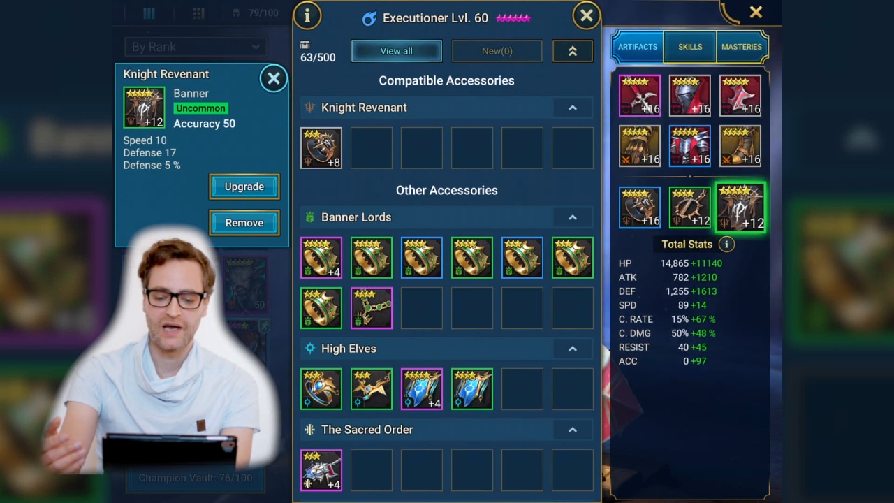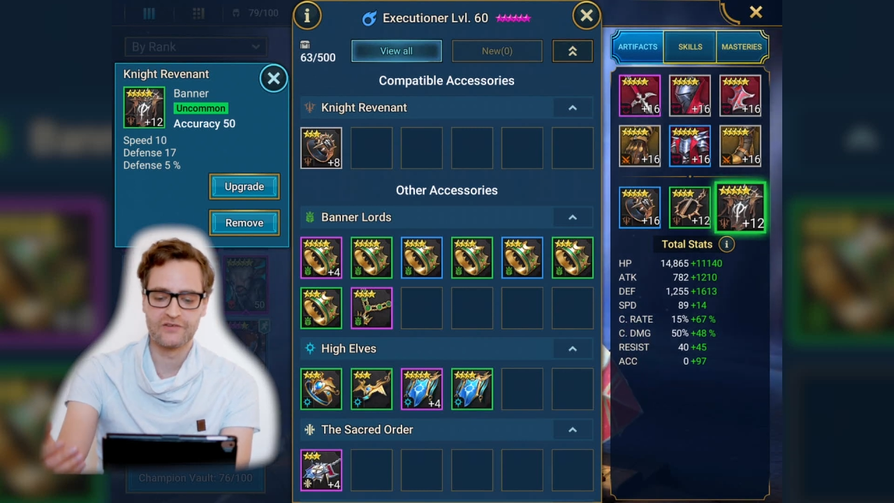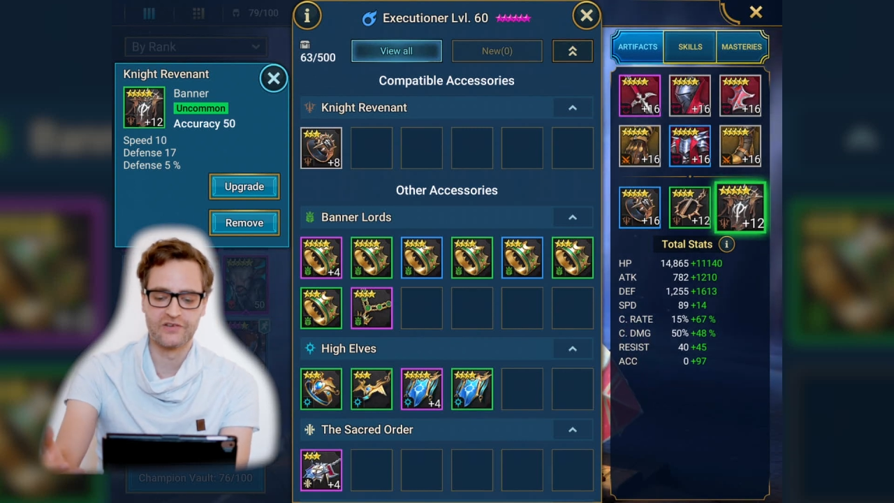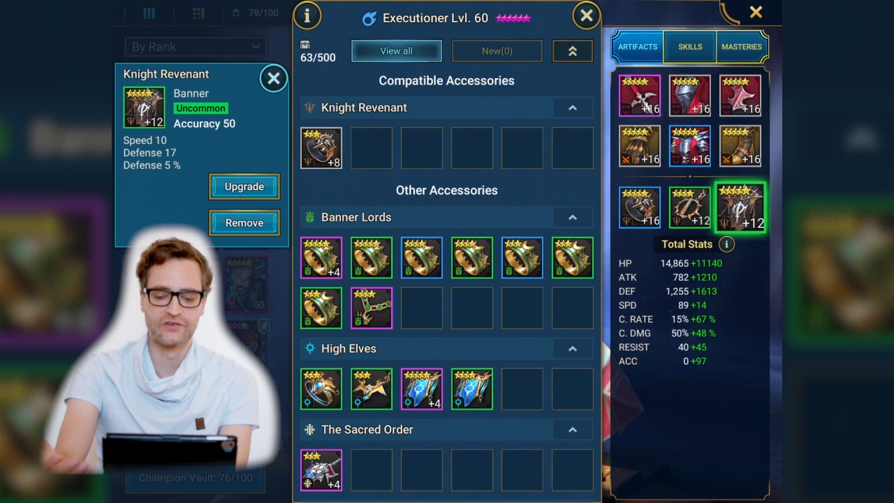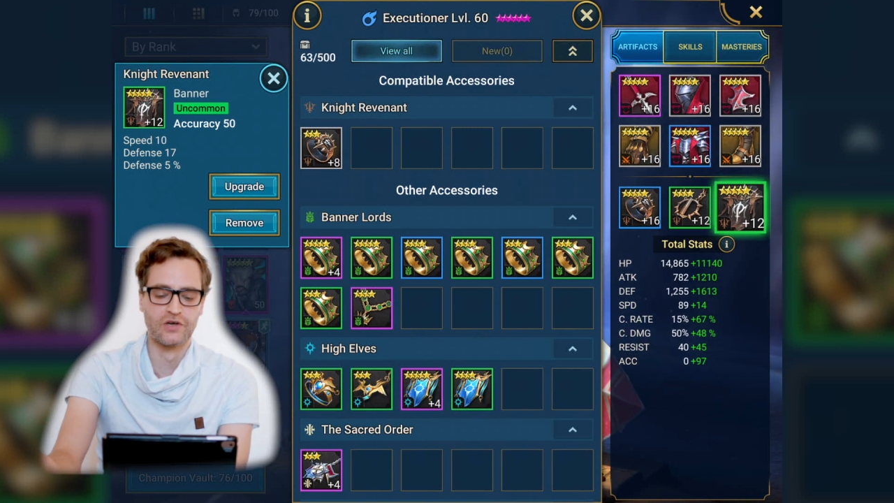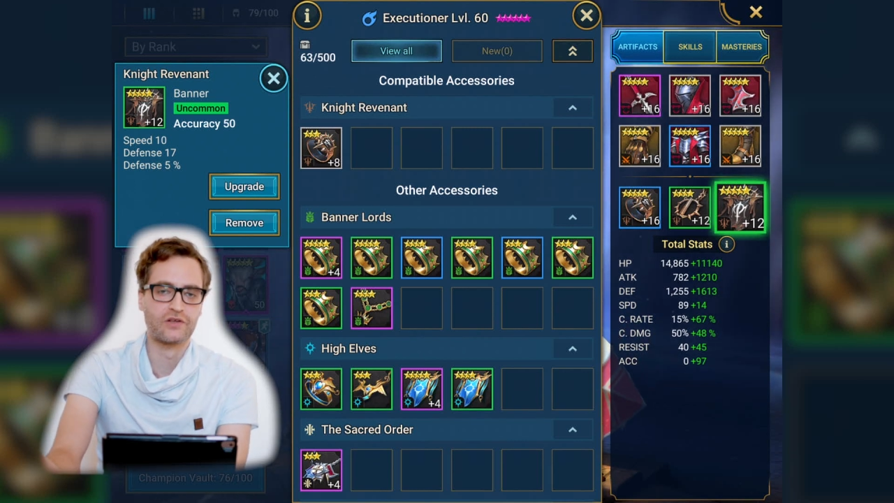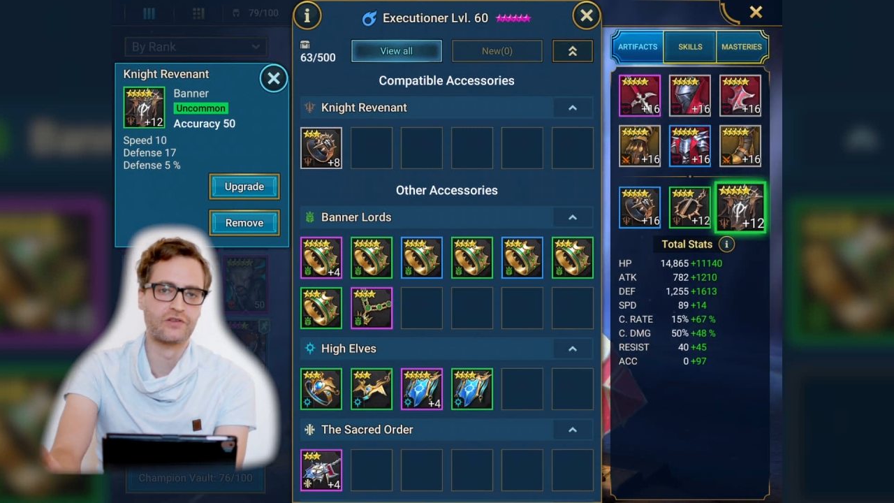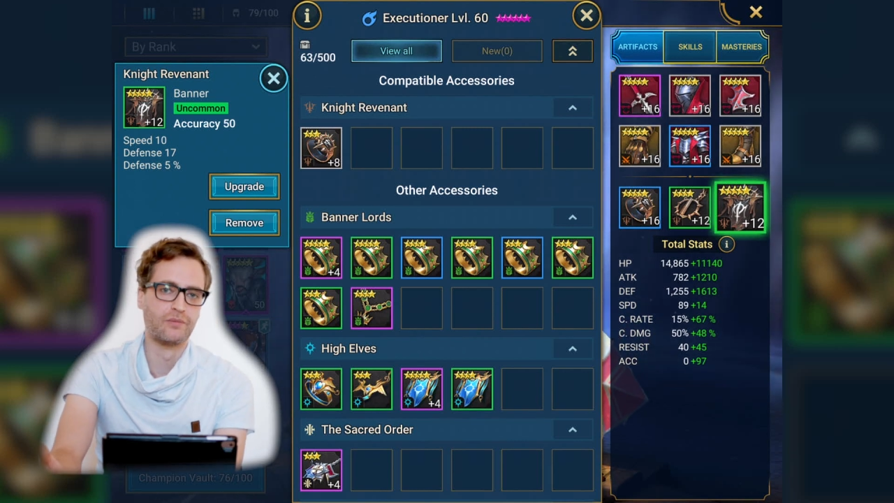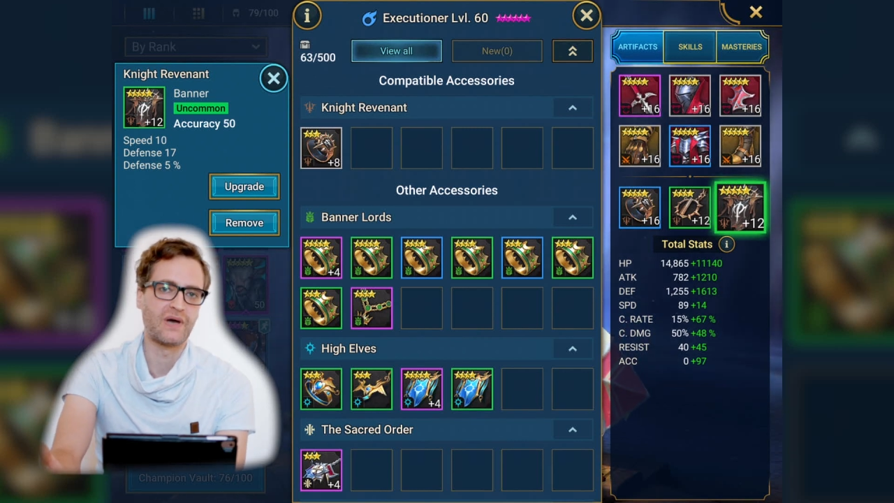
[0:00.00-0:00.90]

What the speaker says: I just took the